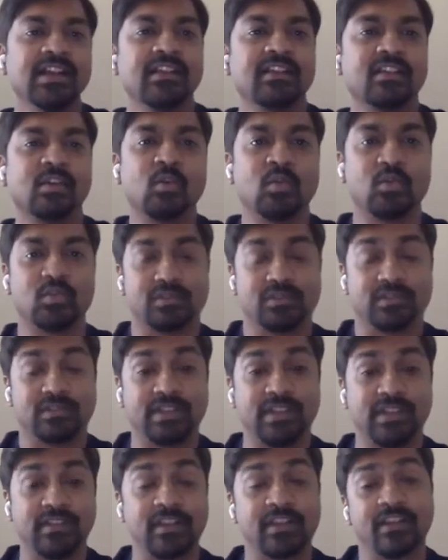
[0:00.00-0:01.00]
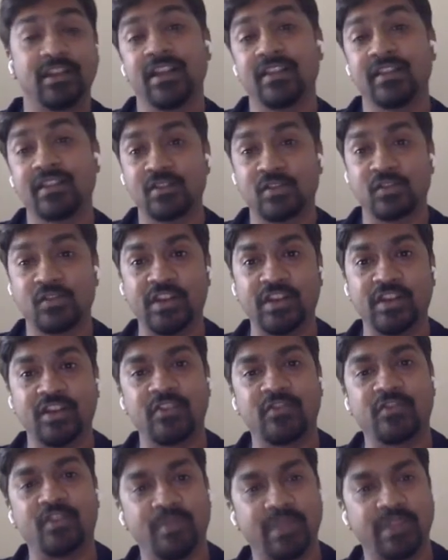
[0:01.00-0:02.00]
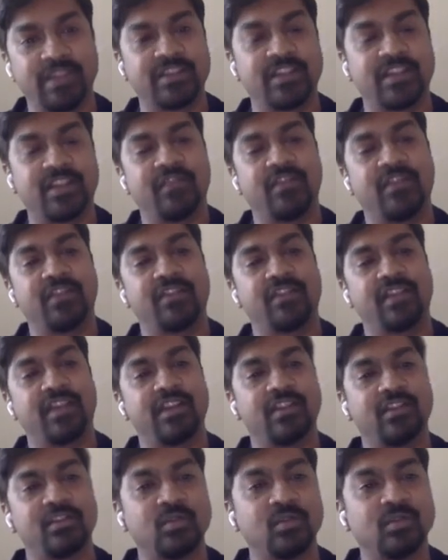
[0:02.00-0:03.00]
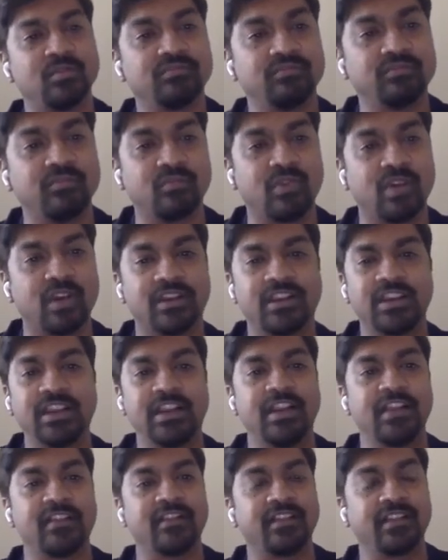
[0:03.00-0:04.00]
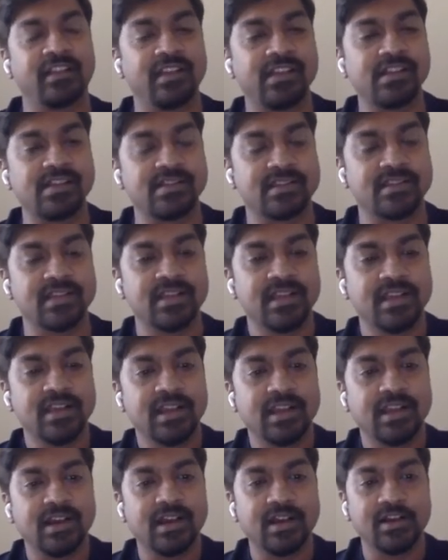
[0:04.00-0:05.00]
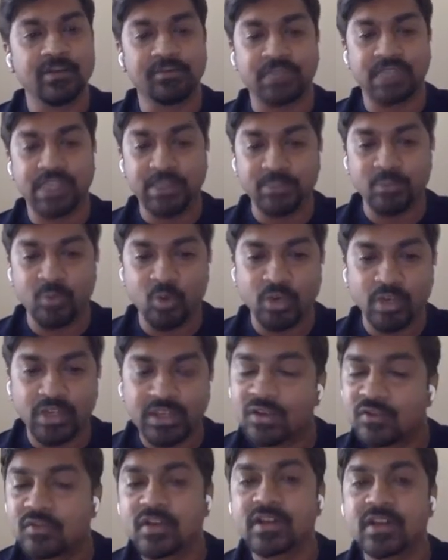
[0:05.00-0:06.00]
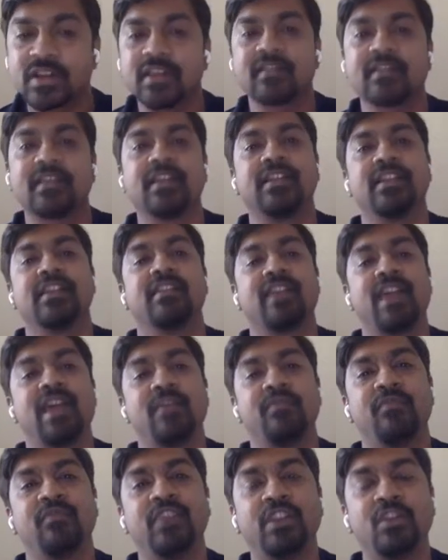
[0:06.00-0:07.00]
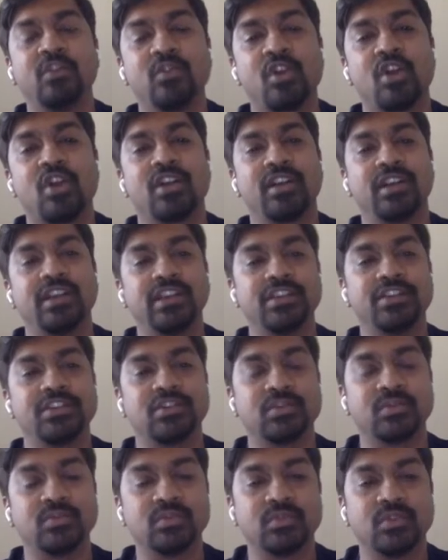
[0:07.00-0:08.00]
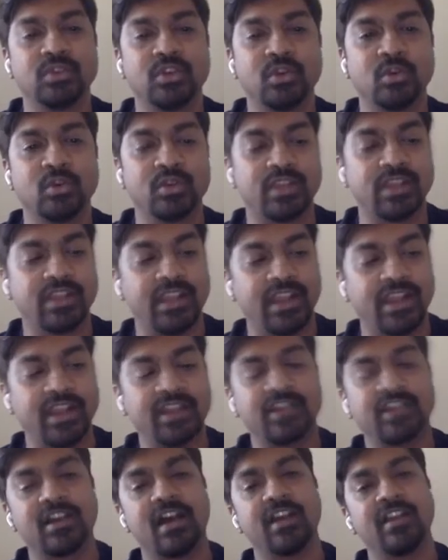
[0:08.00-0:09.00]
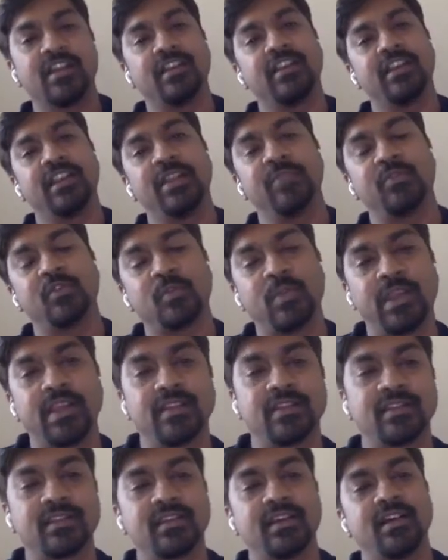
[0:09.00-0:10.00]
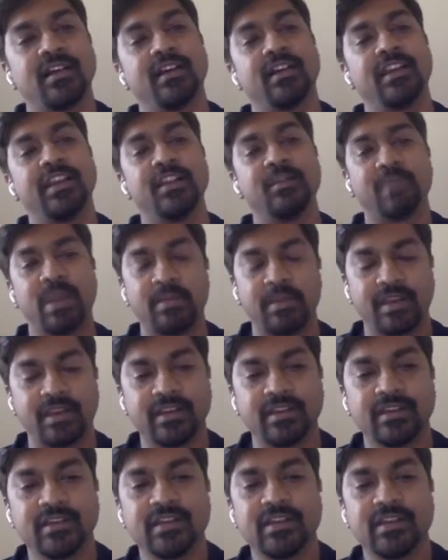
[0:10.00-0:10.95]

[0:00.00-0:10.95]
So these are the lessons we learned from HDFS, right? So one key lesson is uh, keep only the working set in RAM. We do not need to load the entire namespace uh, in memory.